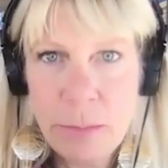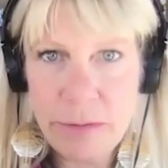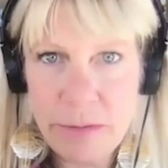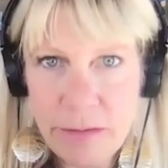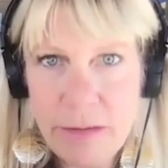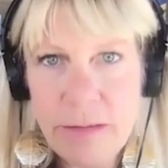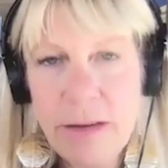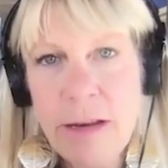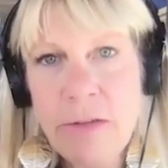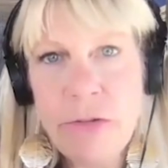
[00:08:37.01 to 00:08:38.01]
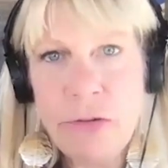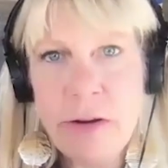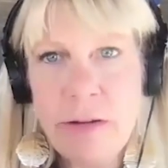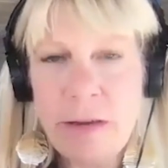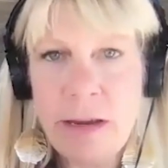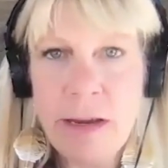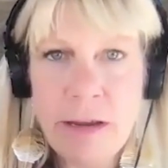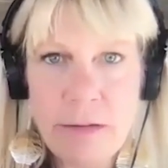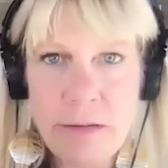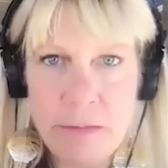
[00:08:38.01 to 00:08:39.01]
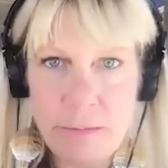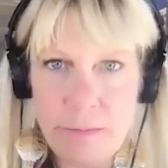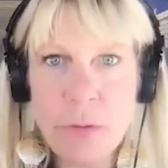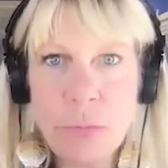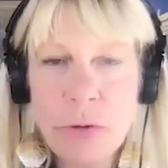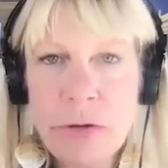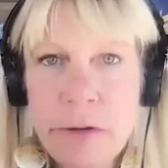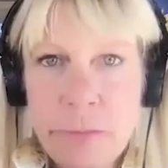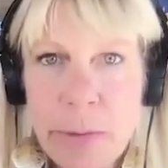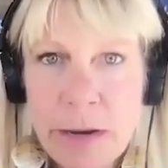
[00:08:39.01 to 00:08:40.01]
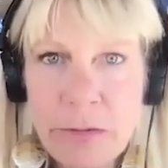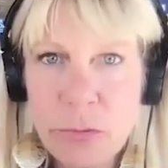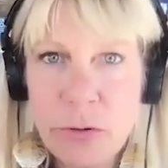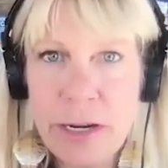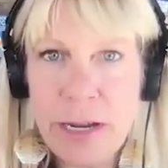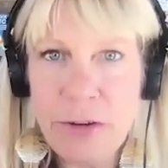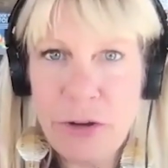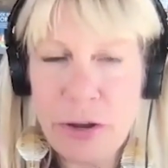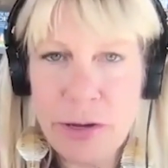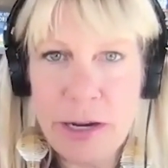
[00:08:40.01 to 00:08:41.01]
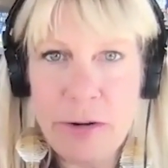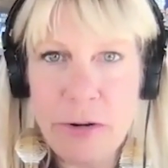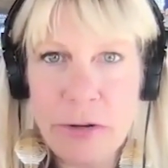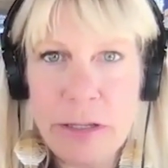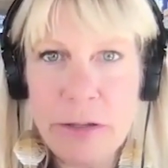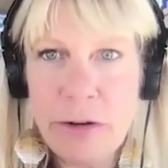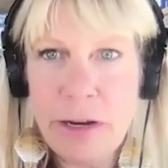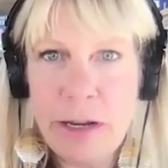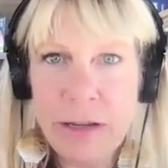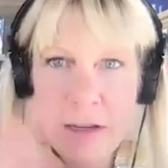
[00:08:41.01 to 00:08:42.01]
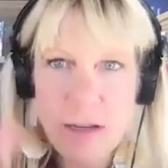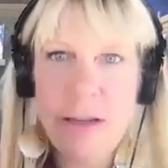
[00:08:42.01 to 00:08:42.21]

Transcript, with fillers: businesses and industries and the world of Montessori and childcare and early learning